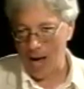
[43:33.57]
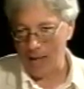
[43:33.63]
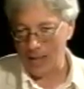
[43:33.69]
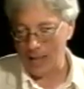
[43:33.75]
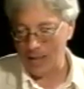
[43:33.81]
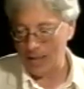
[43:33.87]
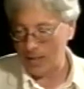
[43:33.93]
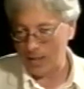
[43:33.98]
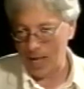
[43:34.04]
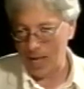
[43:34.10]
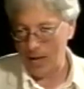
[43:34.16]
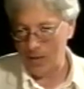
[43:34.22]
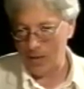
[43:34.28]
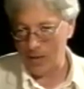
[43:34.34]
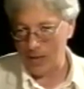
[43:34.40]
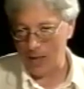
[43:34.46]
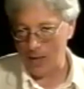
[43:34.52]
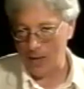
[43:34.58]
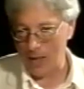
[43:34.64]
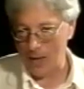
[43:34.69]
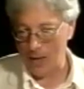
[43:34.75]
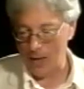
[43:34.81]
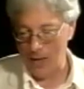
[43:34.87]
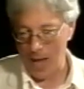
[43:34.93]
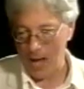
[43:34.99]
and it turned out
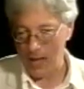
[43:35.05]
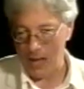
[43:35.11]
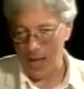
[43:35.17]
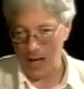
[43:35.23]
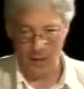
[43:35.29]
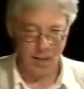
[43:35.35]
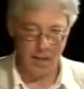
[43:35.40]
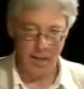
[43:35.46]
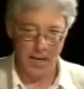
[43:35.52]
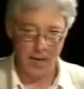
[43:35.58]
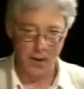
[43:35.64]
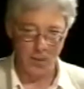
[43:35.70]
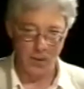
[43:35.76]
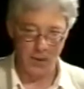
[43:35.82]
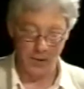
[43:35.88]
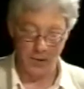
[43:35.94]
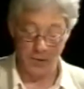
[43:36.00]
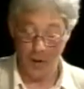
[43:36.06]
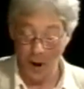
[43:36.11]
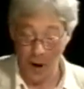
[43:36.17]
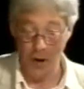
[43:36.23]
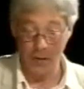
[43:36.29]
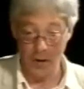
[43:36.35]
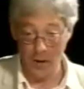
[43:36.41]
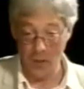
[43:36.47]
that actually it was her
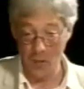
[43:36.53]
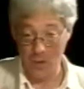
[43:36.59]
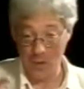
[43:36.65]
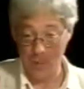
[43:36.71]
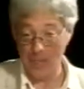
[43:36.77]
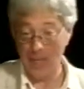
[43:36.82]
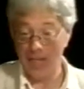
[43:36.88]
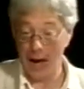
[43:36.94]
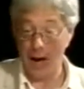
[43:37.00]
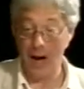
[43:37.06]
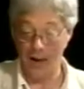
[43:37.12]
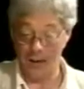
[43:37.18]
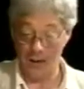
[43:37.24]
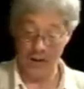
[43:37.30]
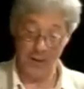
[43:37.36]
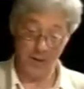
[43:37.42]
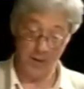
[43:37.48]
father who was this diver.